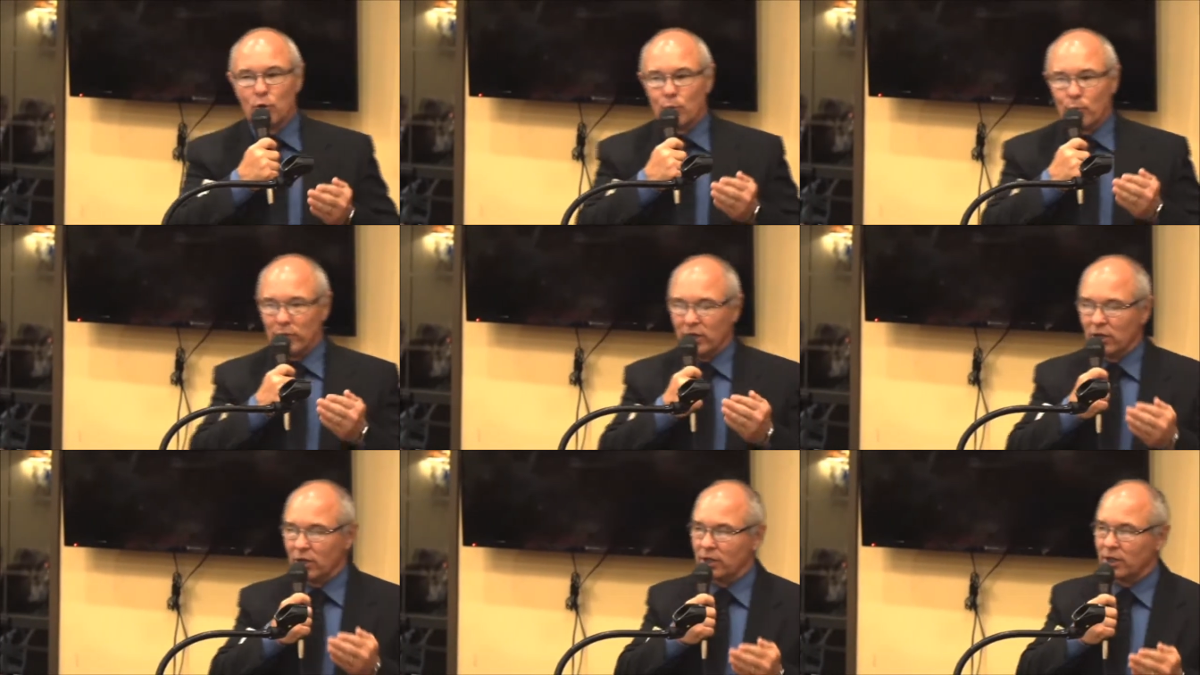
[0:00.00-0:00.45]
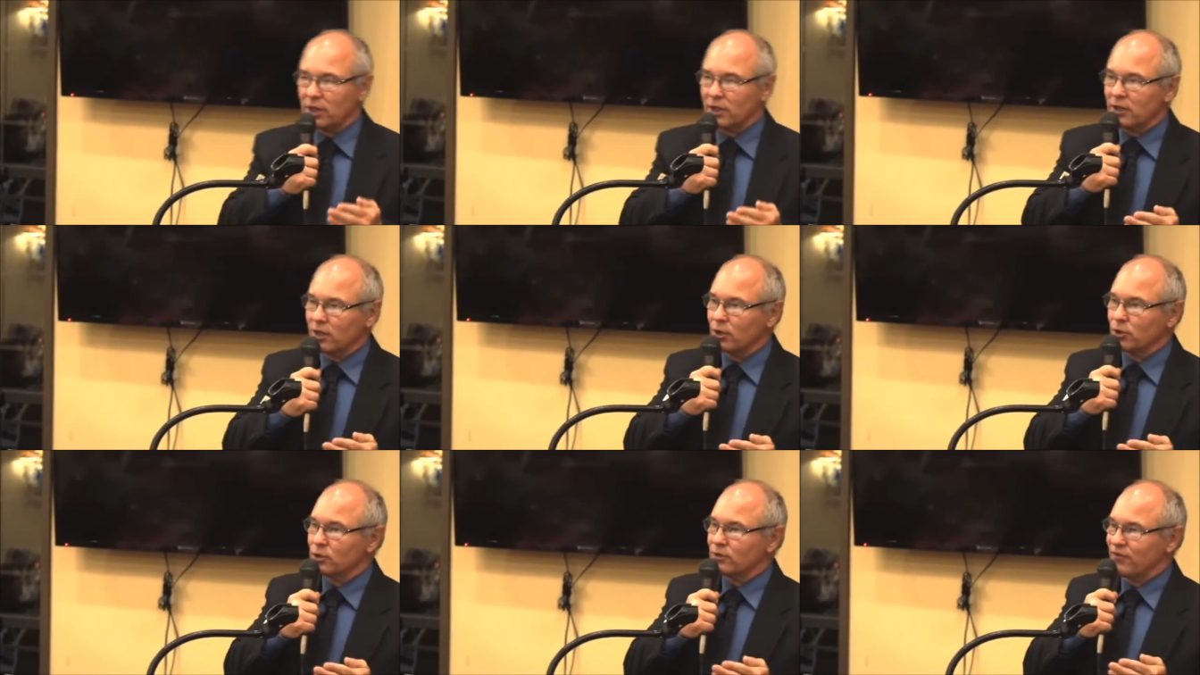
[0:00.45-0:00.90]
We look
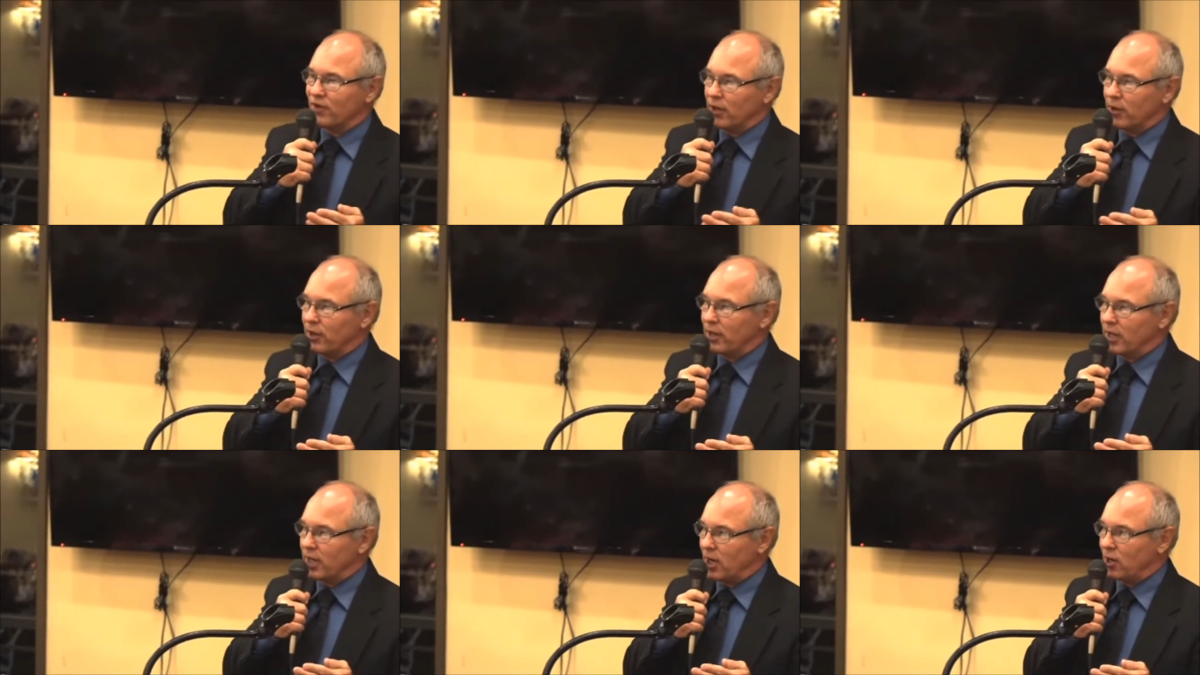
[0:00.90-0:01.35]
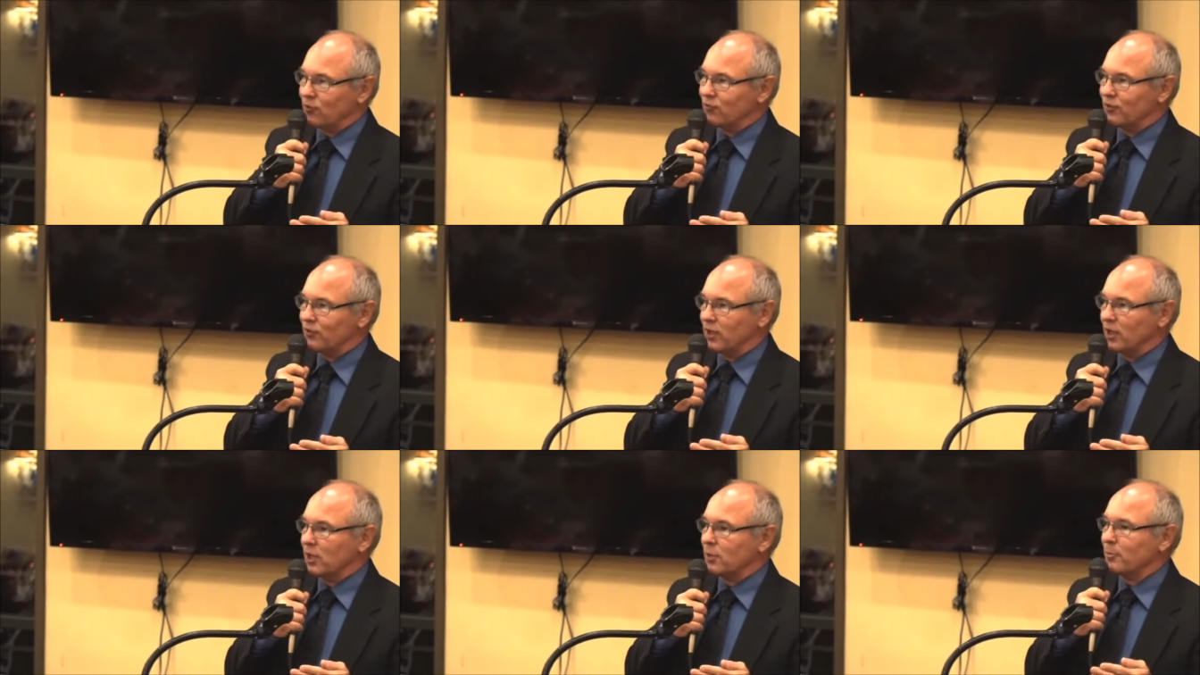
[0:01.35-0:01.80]
at those very
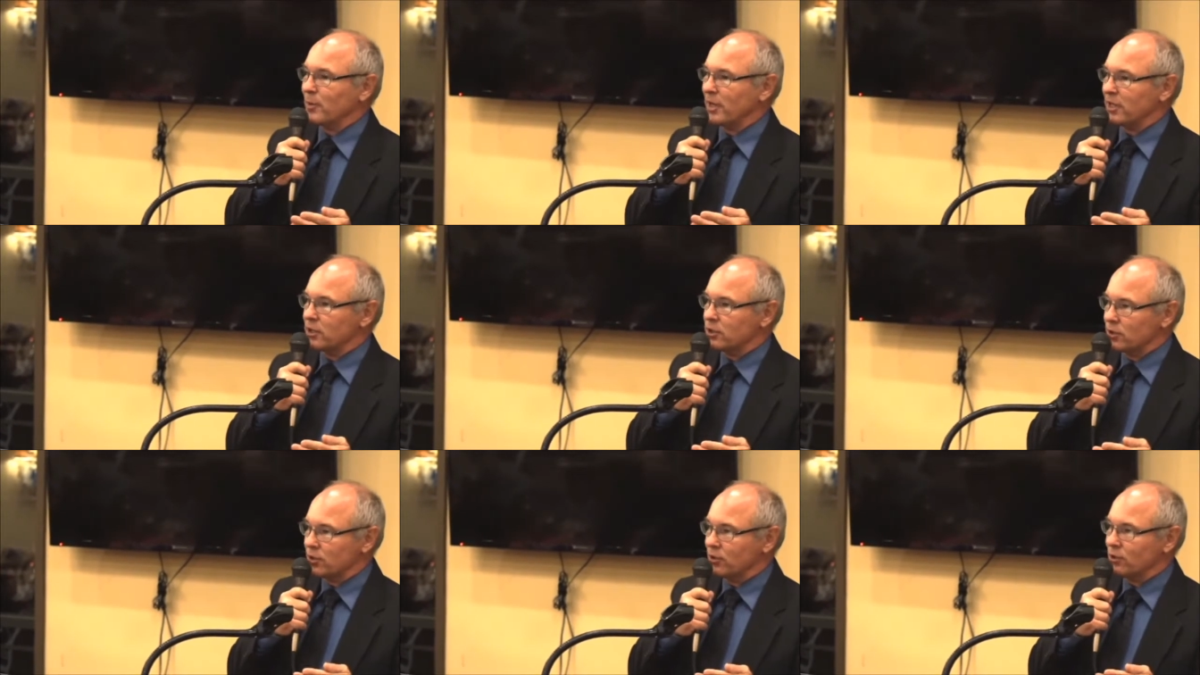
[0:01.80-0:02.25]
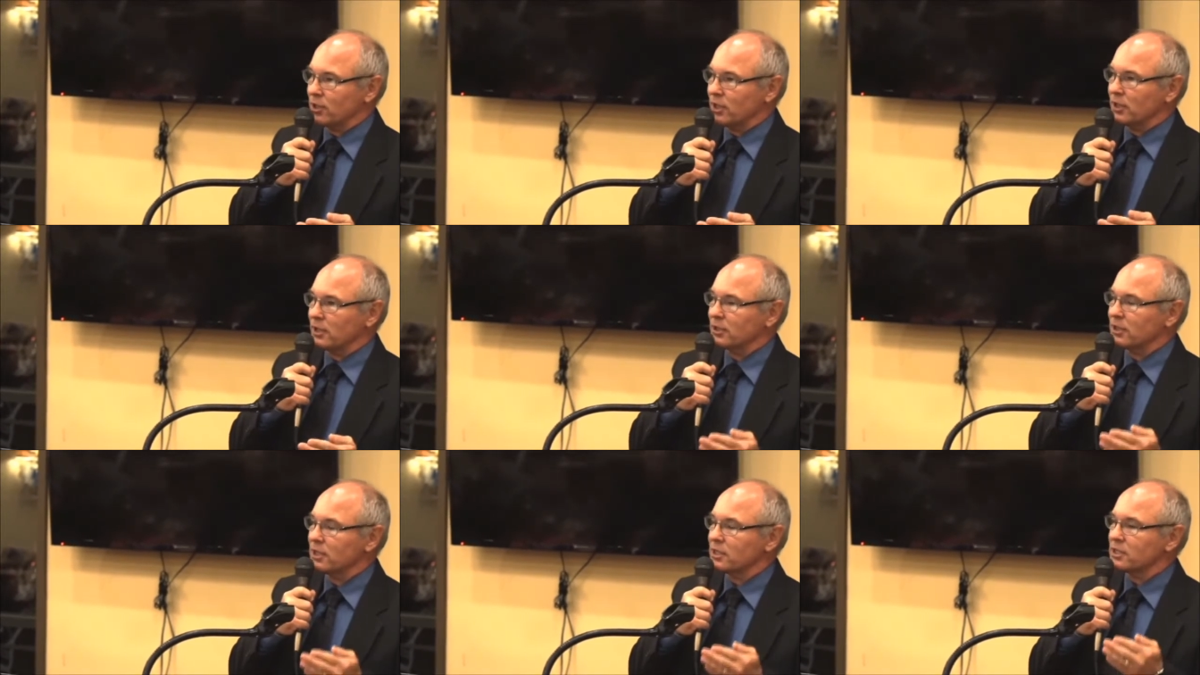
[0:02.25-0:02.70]
carefully to make sure that
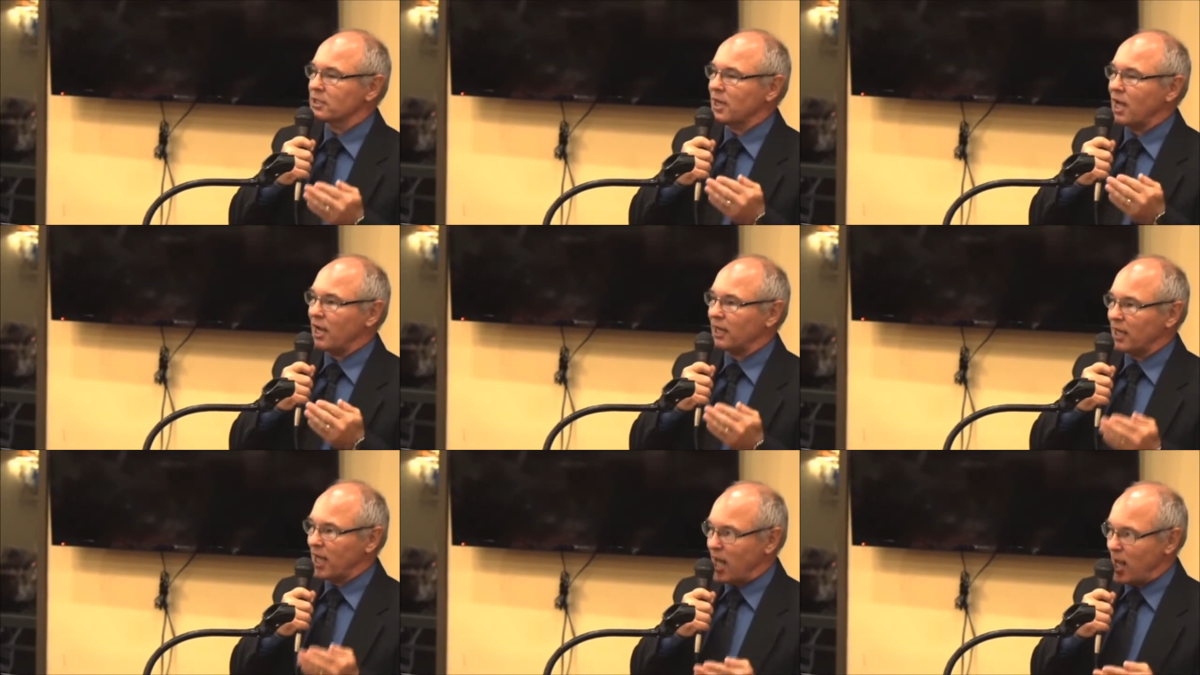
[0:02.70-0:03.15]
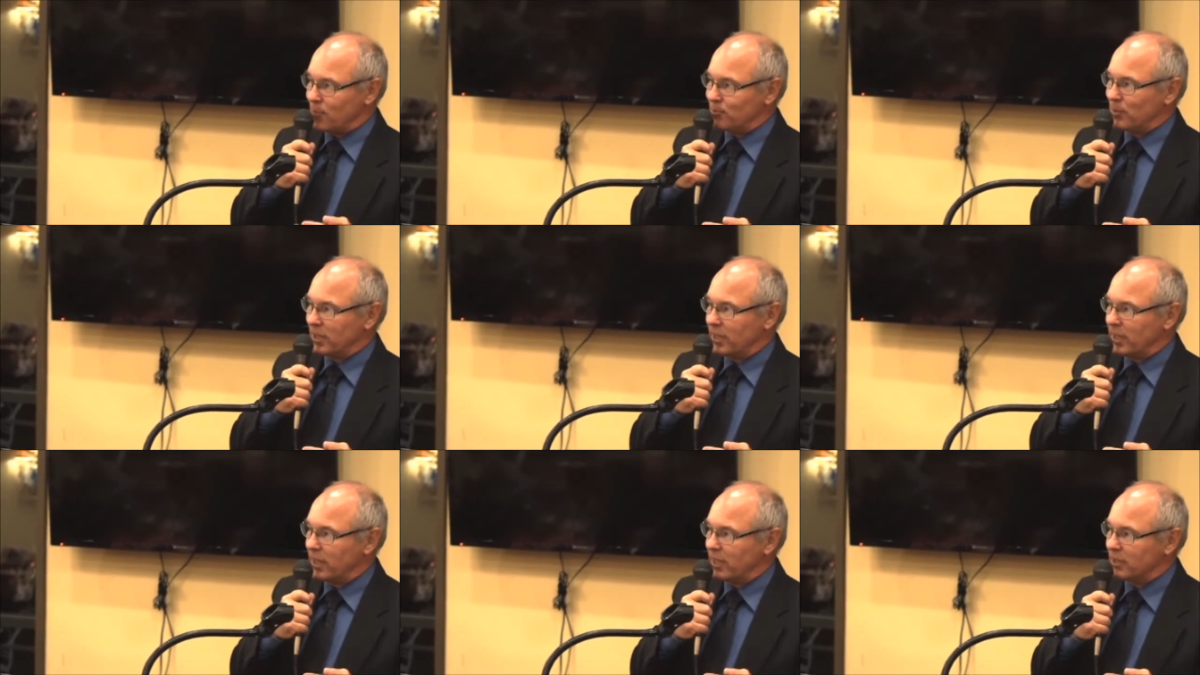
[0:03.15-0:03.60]
it does not
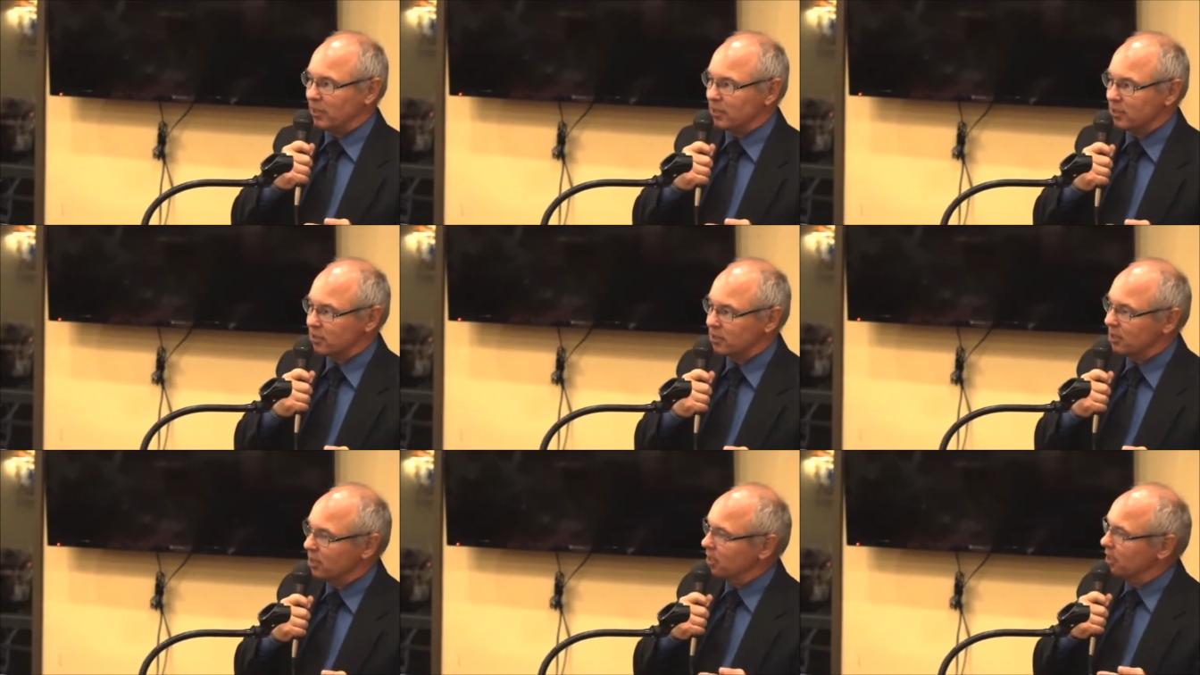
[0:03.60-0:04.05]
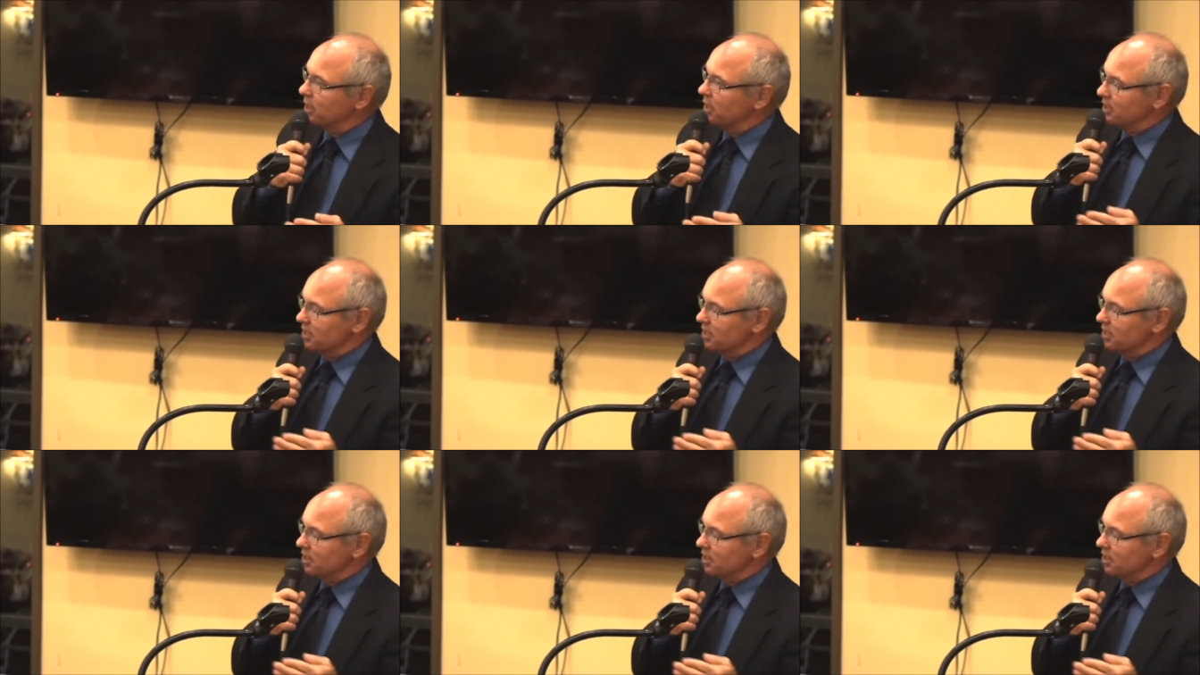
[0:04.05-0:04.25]
obligate us